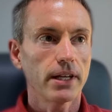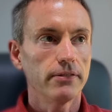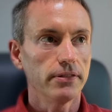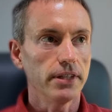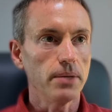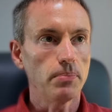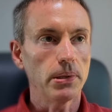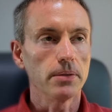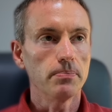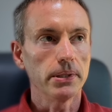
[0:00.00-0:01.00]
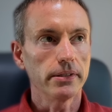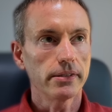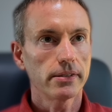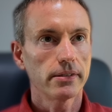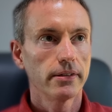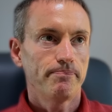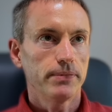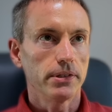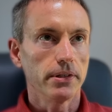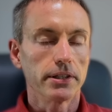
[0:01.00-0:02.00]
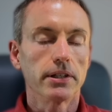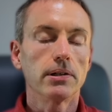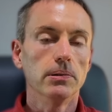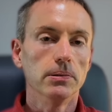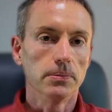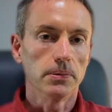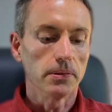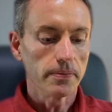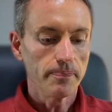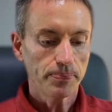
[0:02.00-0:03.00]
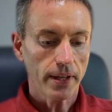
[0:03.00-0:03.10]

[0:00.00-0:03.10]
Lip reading: for that purpose during the Cold War,